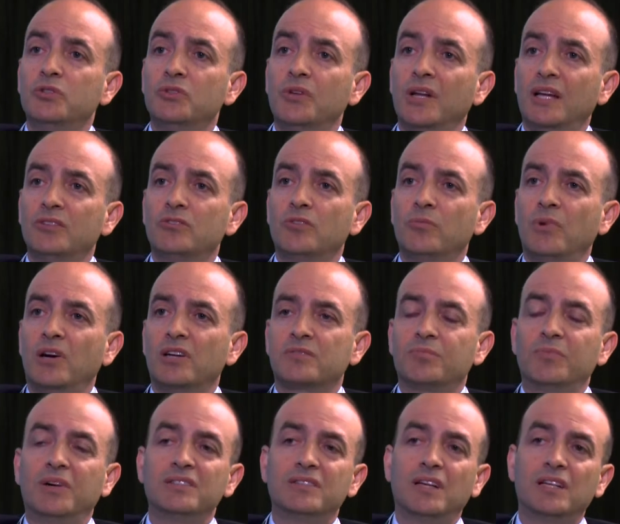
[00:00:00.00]
do you land on Mars.
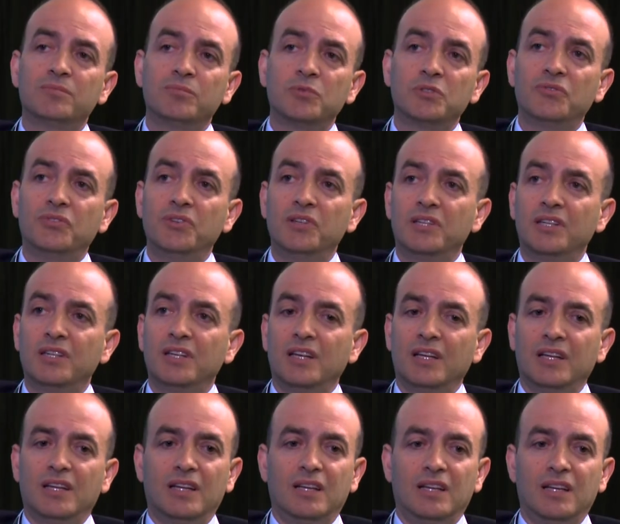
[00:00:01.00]
Mars' atmosphere
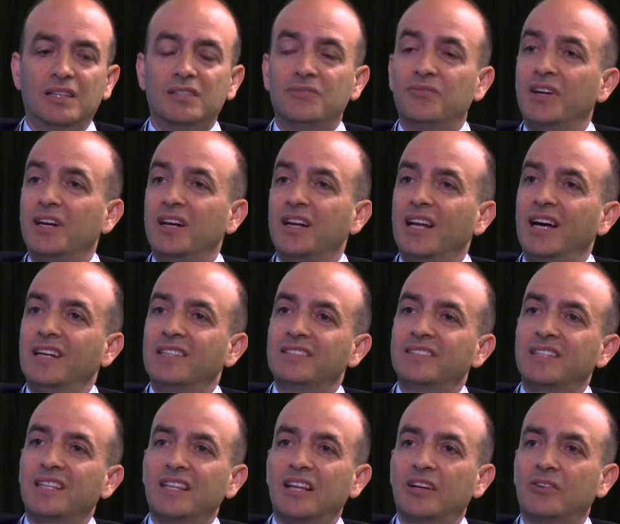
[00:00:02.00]
is very light.
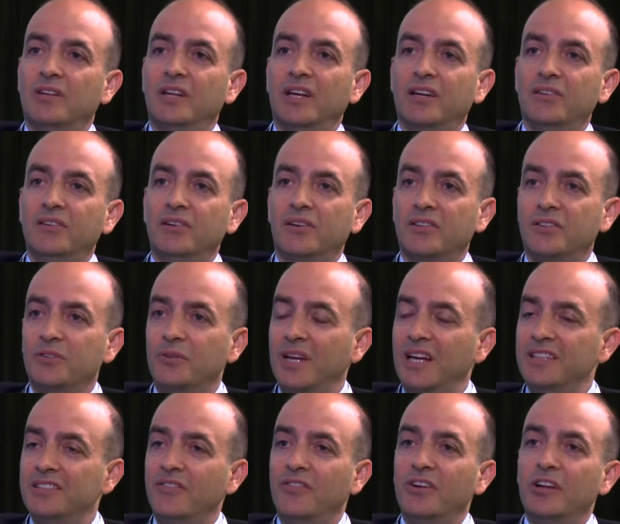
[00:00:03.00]
It's not like Earth. You
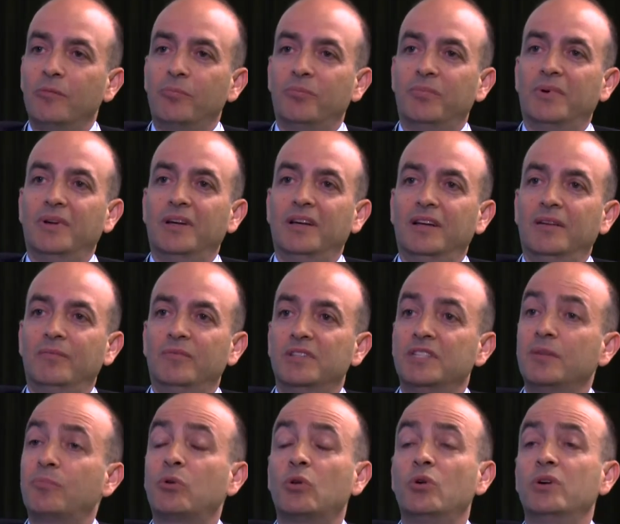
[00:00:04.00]
can't
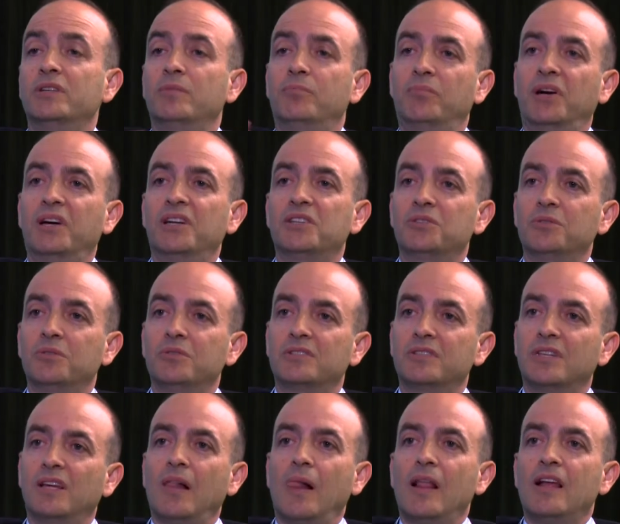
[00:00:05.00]
deploy
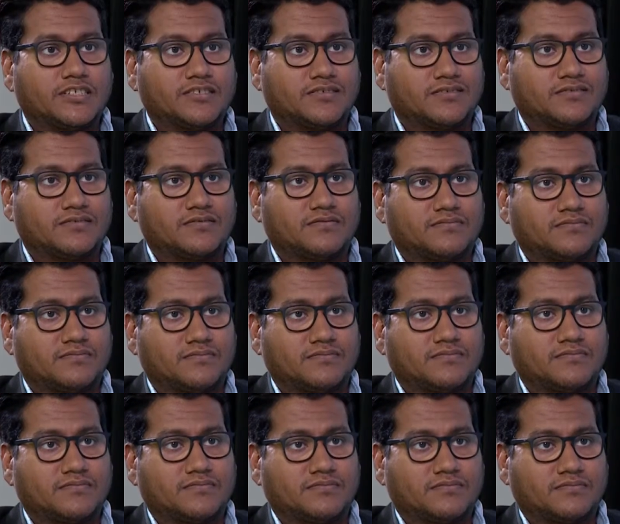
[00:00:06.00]
parachutes. So the entry,
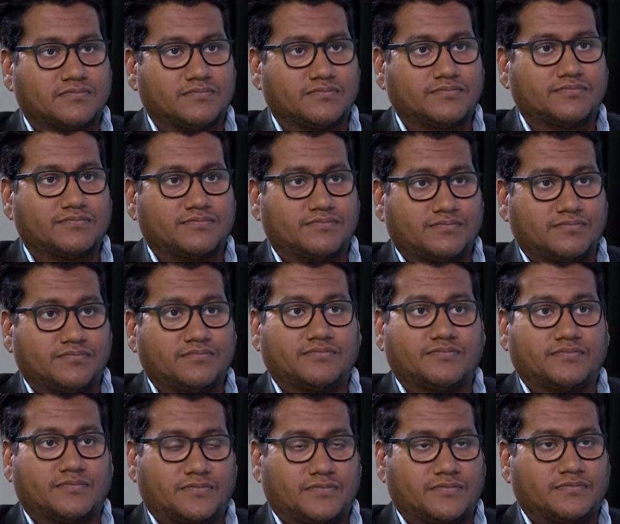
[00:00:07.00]
descent, and landing going
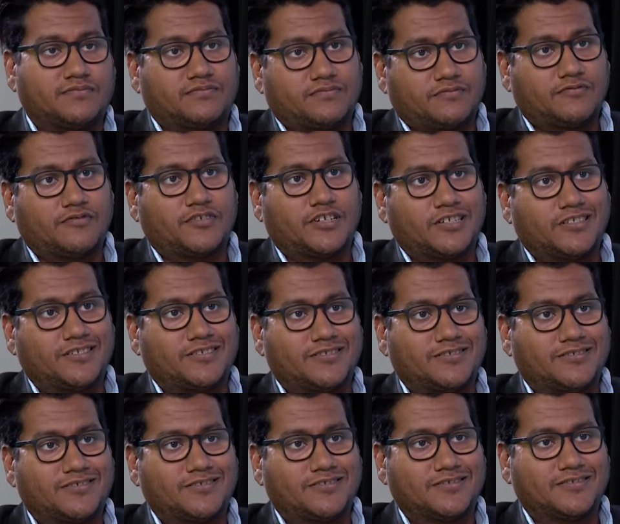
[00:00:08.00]
to Mars is going to
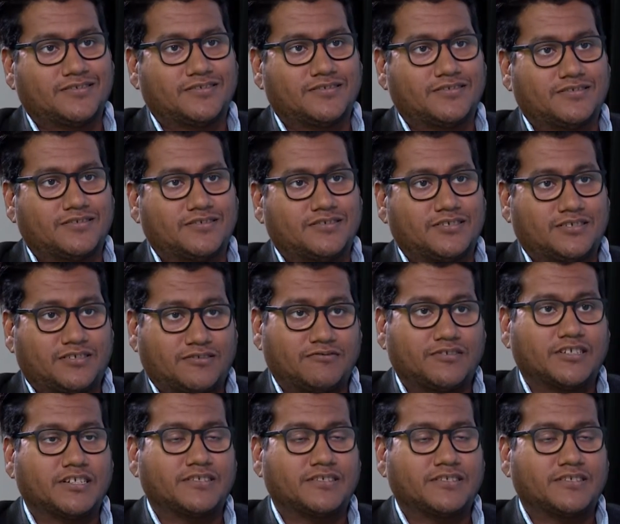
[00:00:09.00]
be very challenging, right?